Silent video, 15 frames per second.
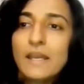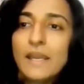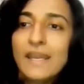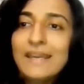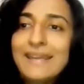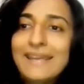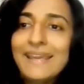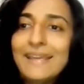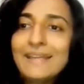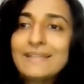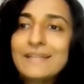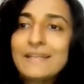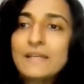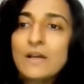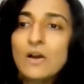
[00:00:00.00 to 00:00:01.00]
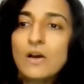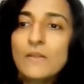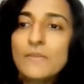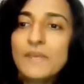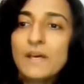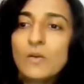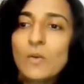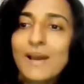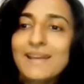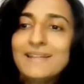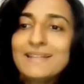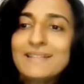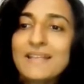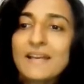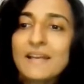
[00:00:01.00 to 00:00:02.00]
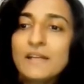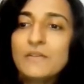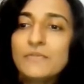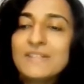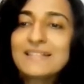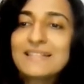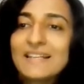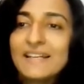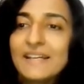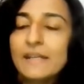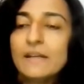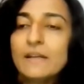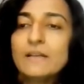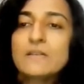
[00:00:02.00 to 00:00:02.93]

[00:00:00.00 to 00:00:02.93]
indicated on the right side of the slide.